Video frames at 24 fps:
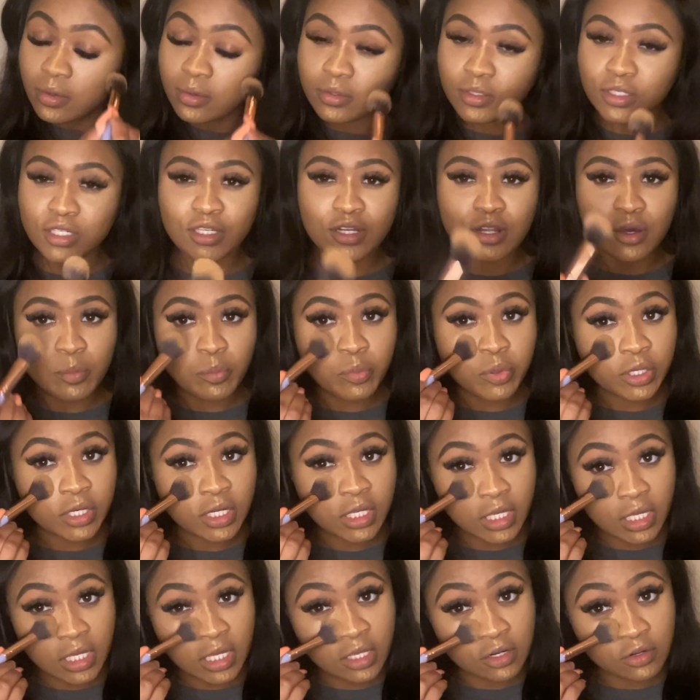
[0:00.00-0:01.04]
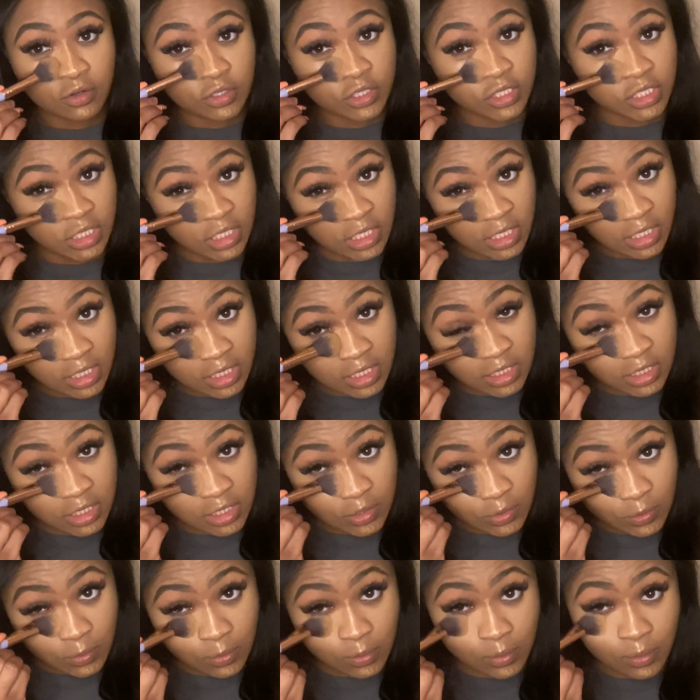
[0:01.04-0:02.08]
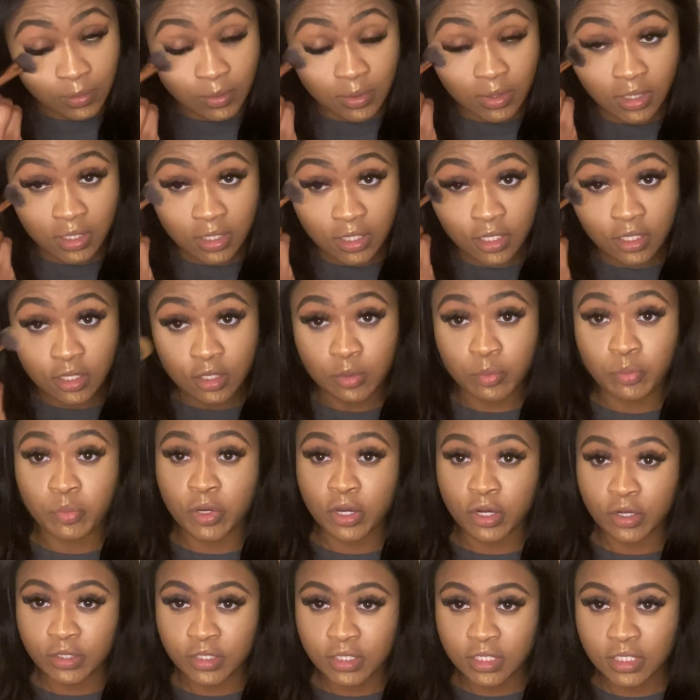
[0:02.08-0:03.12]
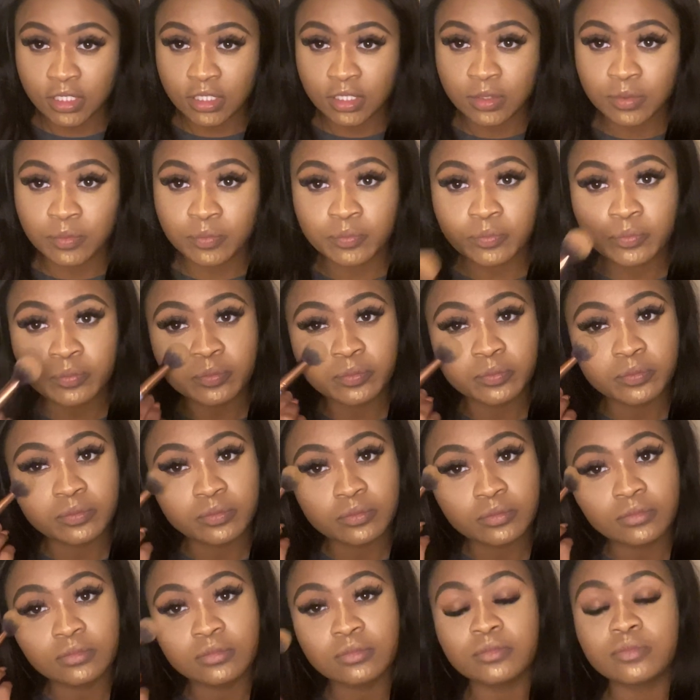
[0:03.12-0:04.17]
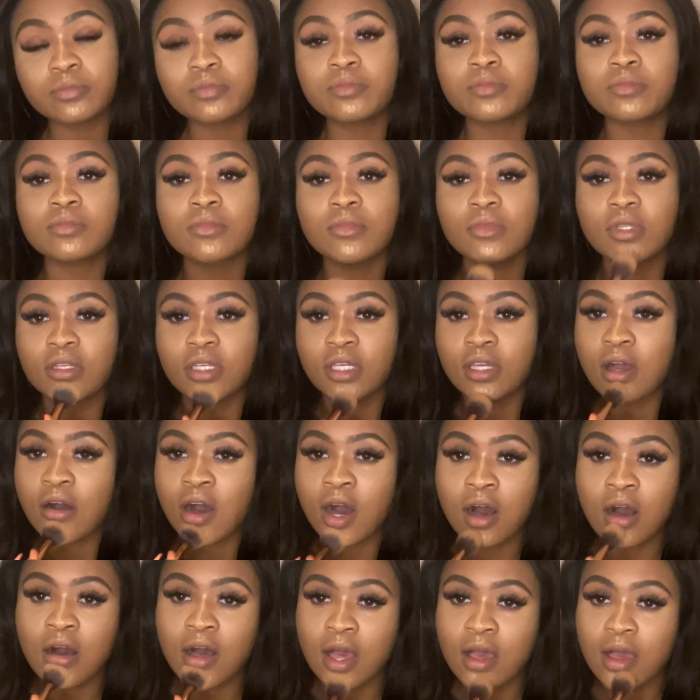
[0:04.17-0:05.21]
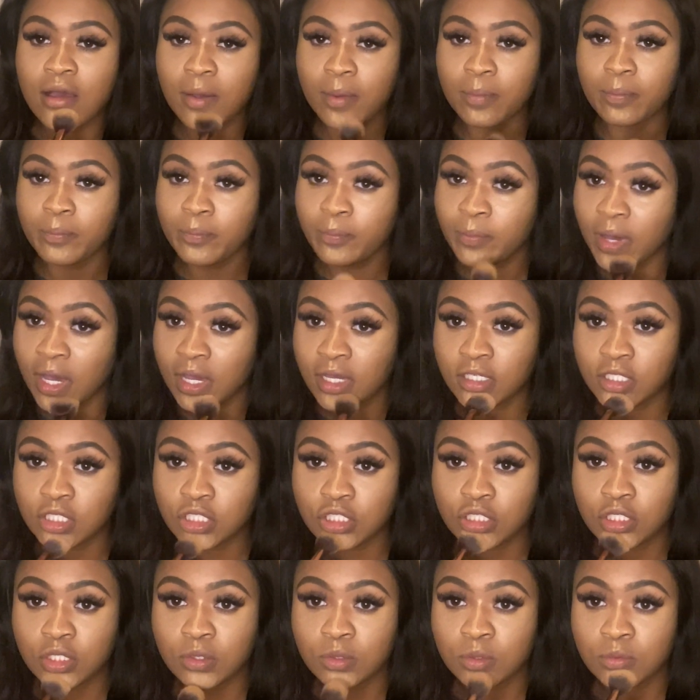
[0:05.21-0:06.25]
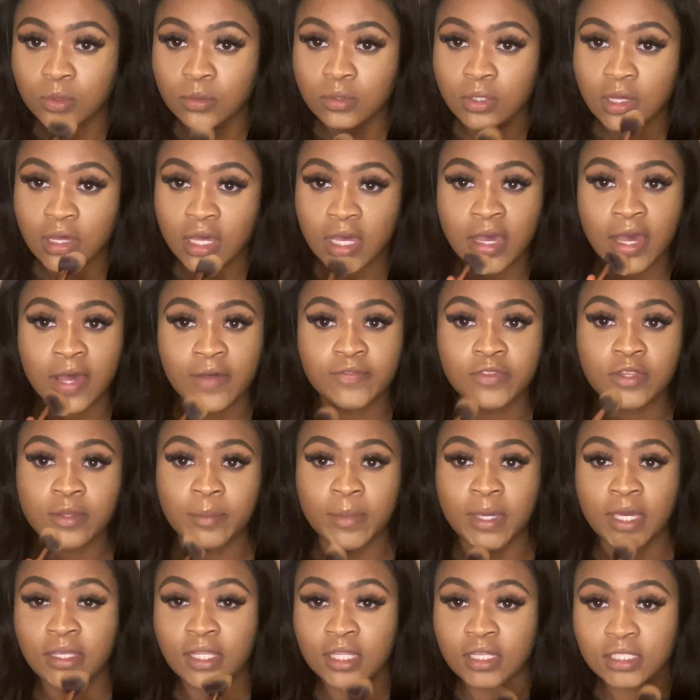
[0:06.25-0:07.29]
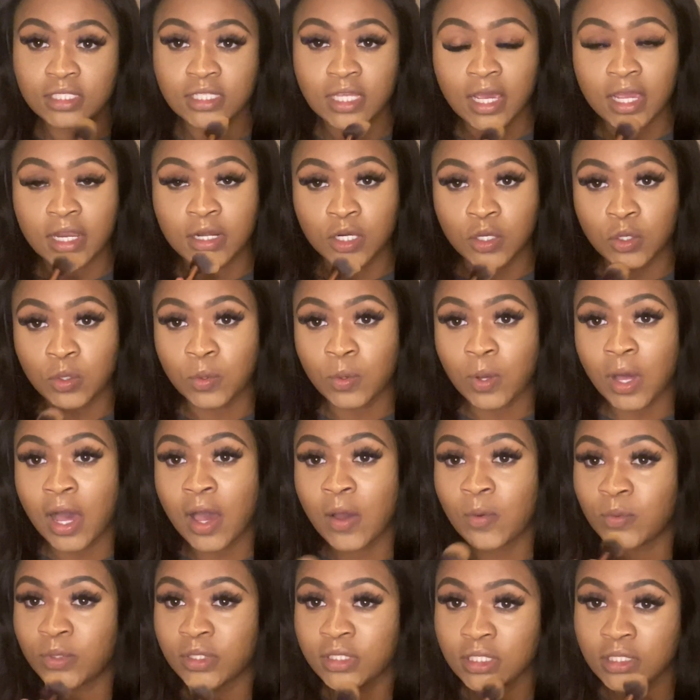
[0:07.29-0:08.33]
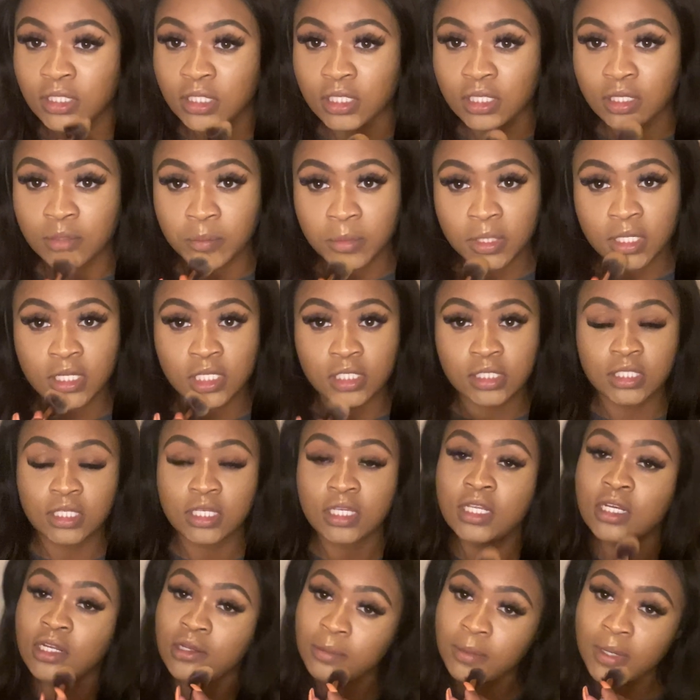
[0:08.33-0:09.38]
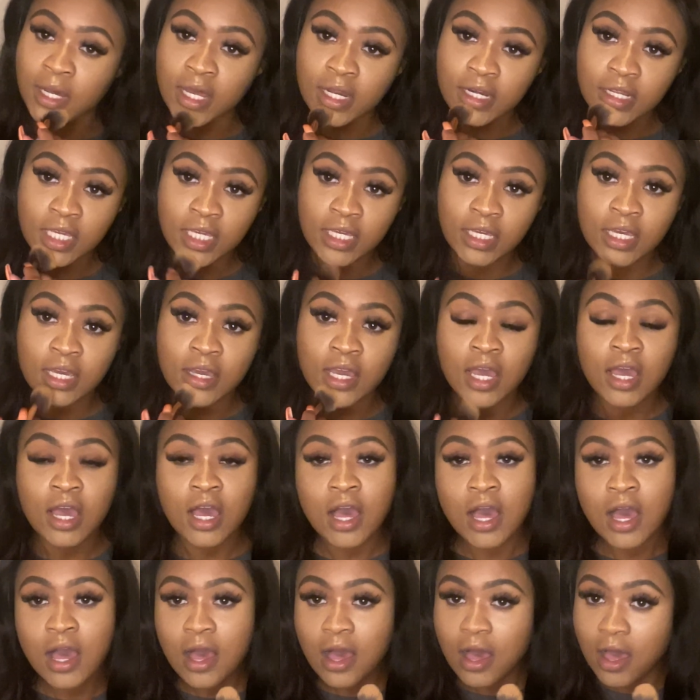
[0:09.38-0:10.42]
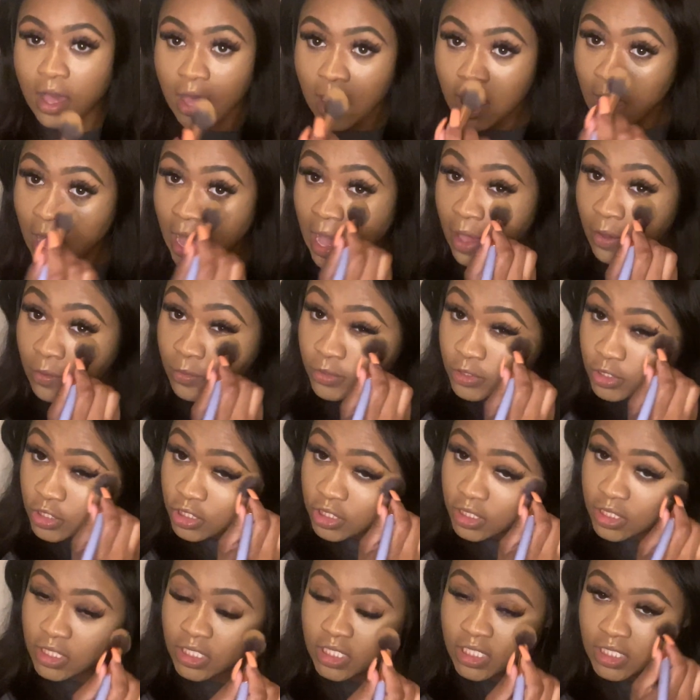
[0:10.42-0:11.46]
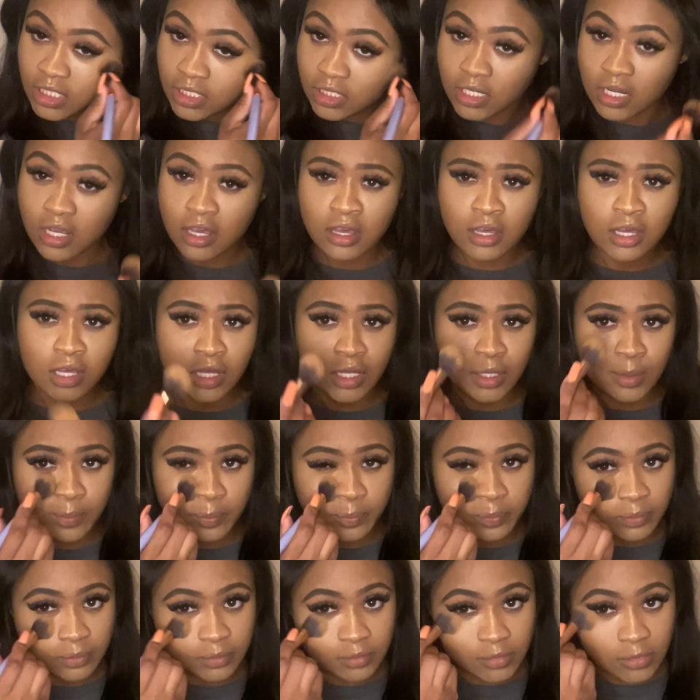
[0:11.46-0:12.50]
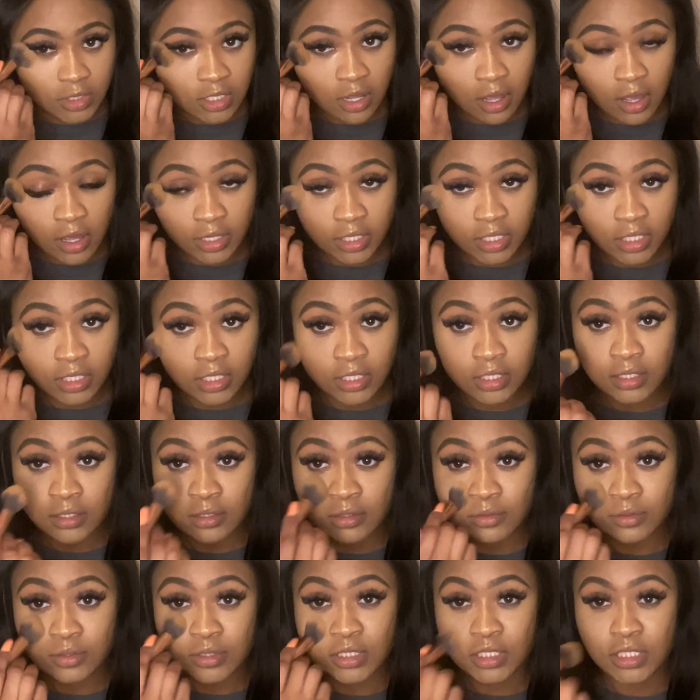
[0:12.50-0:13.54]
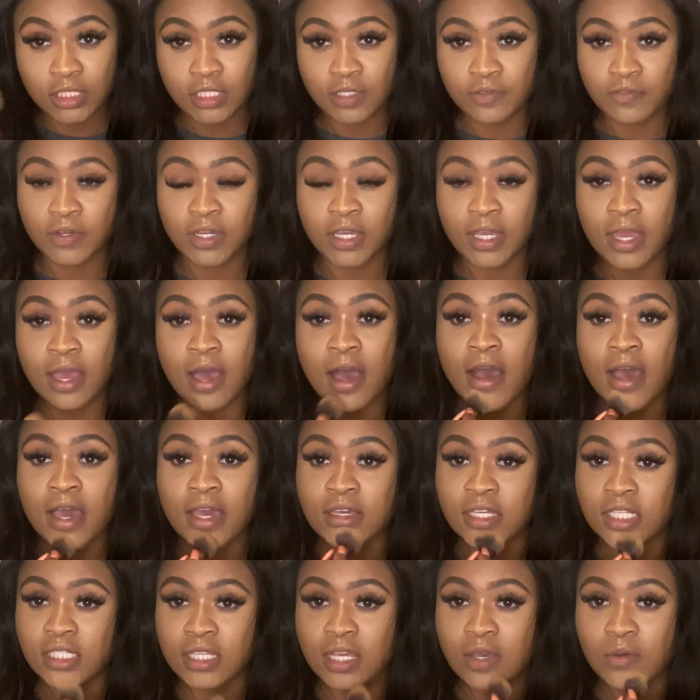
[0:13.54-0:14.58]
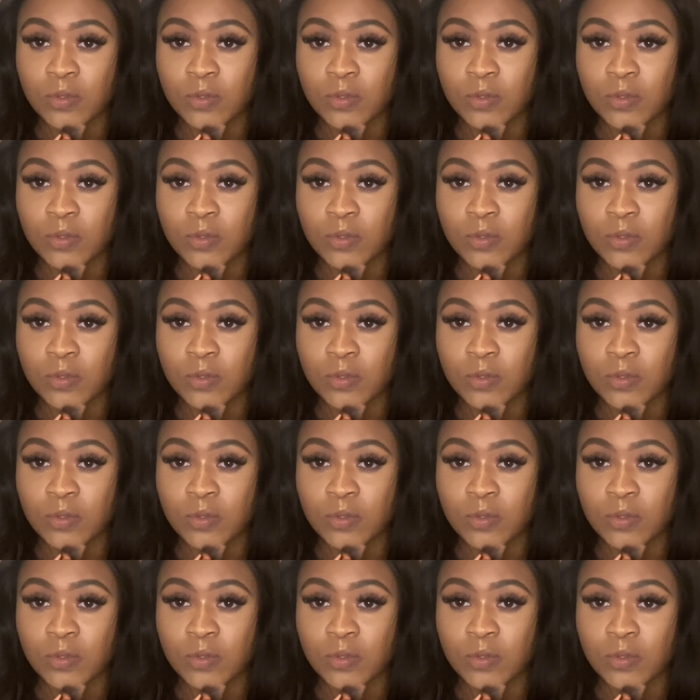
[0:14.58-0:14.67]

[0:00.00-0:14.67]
you know, putting energy into another person, y'all, mind you, I have to make a side note, I wasn't committed to anybody. I was just talking to different guys.